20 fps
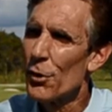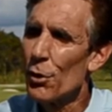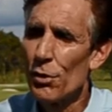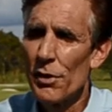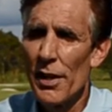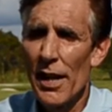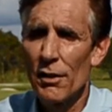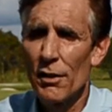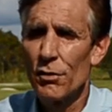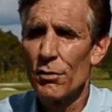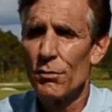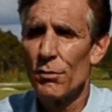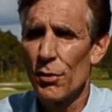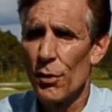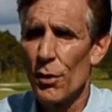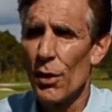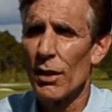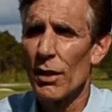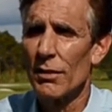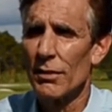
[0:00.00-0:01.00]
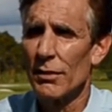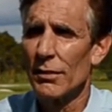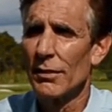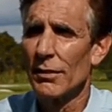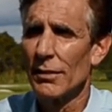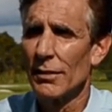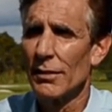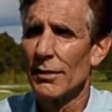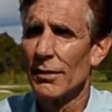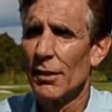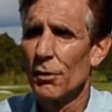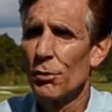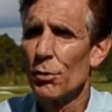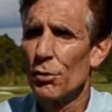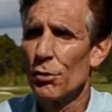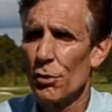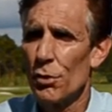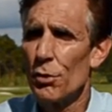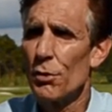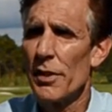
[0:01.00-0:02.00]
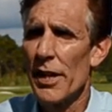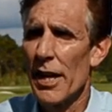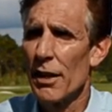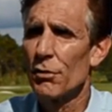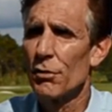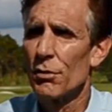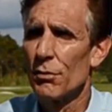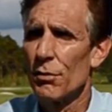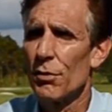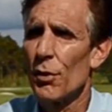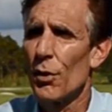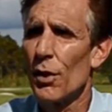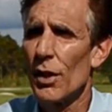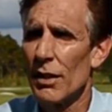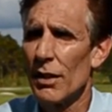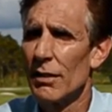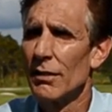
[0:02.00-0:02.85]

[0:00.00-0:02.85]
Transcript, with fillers: two thousand four. This was two thousand four.